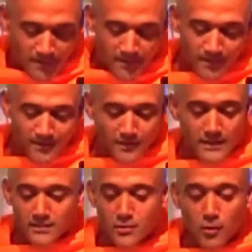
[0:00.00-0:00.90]
uh,
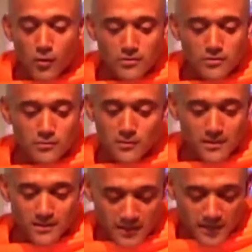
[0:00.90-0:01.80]
Girish Ghosh, one of
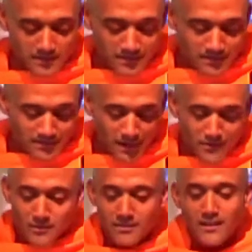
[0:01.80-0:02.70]
the great
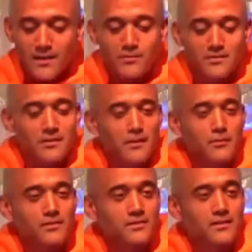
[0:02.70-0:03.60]
householder disciples of Sri
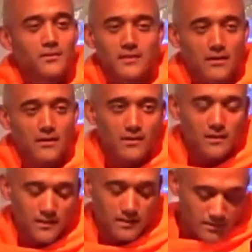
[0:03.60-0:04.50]
Ramakrishna, he was an
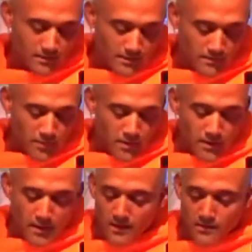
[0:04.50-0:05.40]
alcoholic.
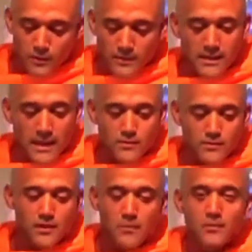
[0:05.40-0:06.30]
And when he came to
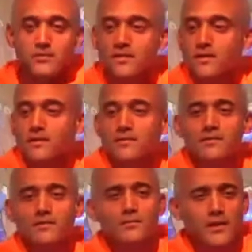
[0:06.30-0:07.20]
Sri Ramakrishna
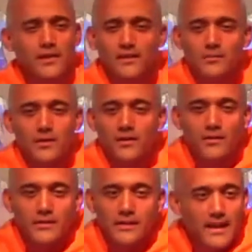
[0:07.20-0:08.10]
complaining about how
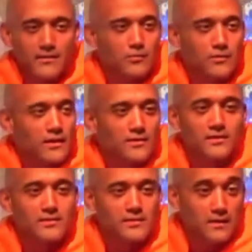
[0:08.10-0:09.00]
he can't overcome
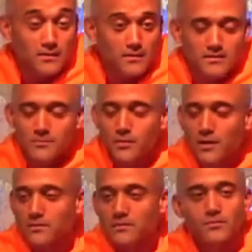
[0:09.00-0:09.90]
this alcoholism
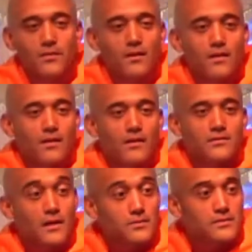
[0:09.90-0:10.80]
problem,
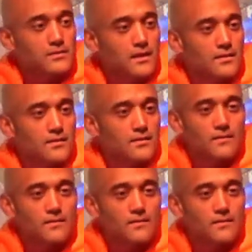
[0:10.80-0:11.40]
Sri Ramakrishna said,